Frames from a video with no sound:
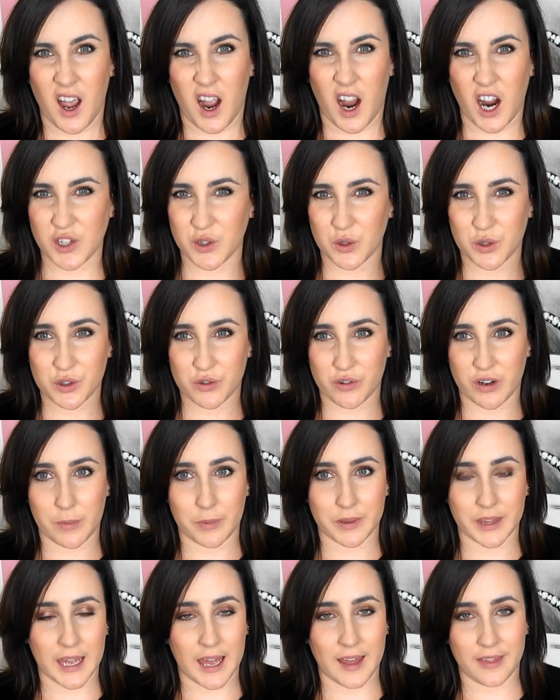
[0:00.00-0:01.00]
I don't agree
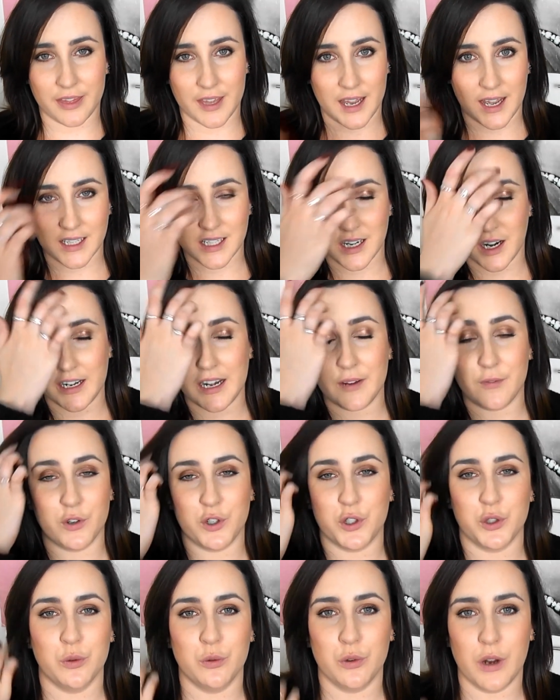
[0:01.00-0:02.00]
with that. I never
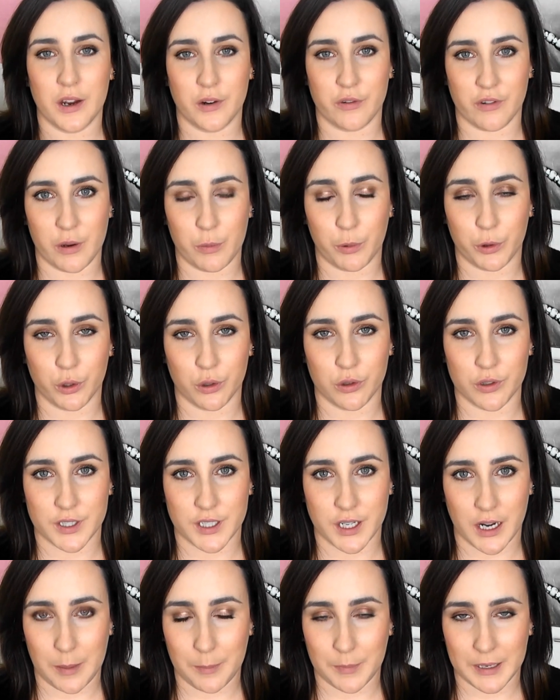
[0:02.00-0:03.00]
do agree with those
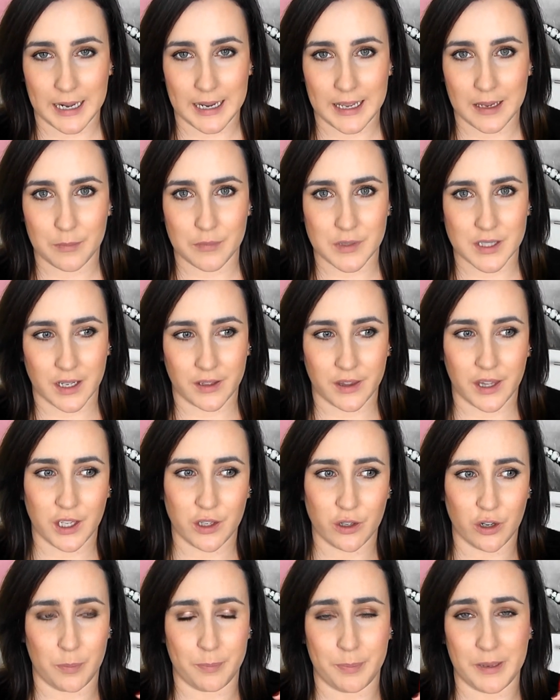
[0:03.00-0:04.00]
time claims. I think
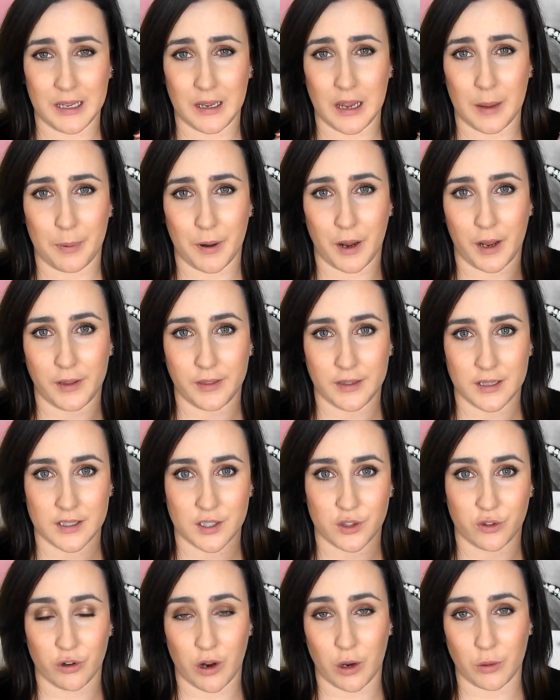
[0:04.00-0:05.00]
you'll be applying this
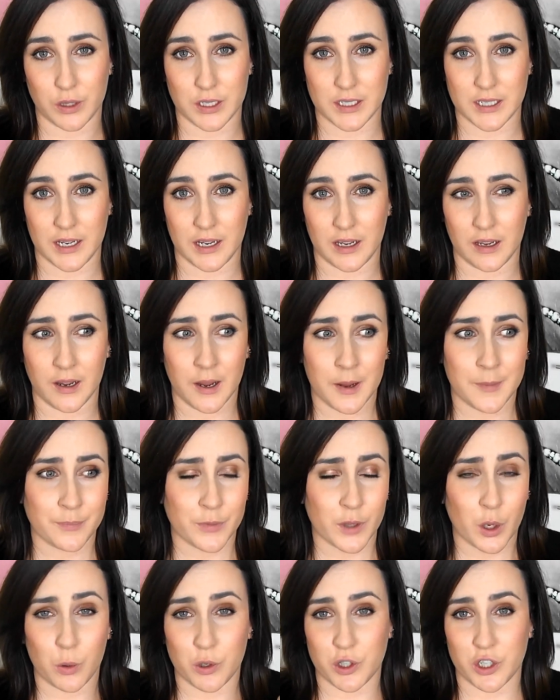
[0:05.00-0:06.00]
throughout the day,
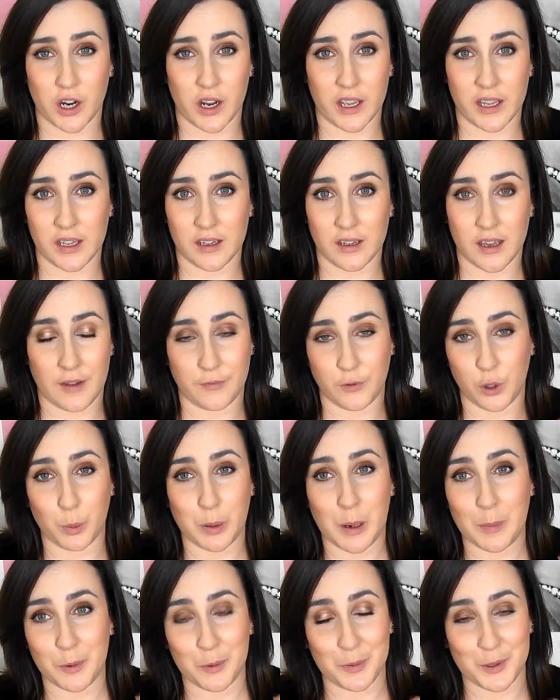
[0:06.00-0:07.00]
which I have no
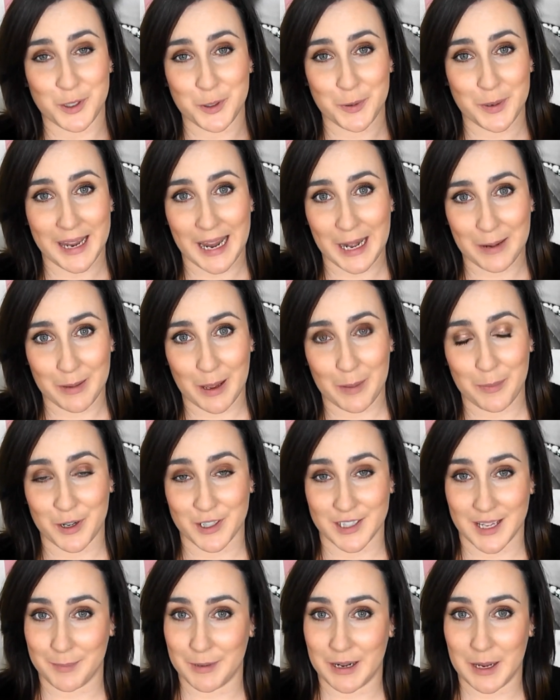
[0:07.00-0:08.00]
problem with doing anyway because
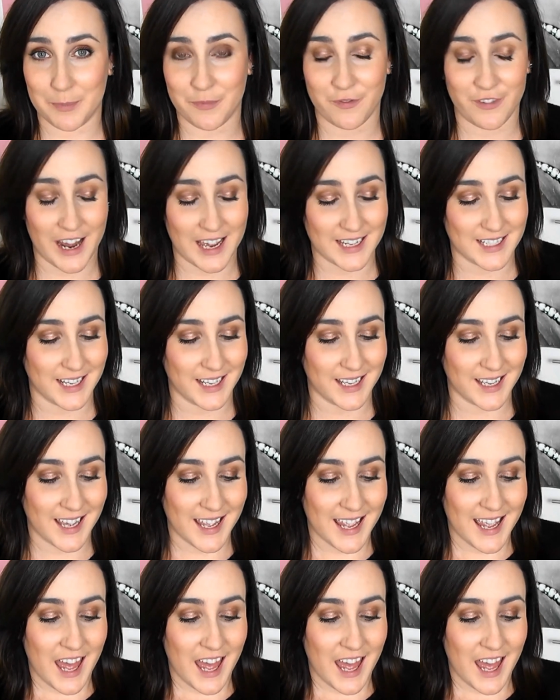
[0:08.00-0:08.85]
I'm a lip fanatic.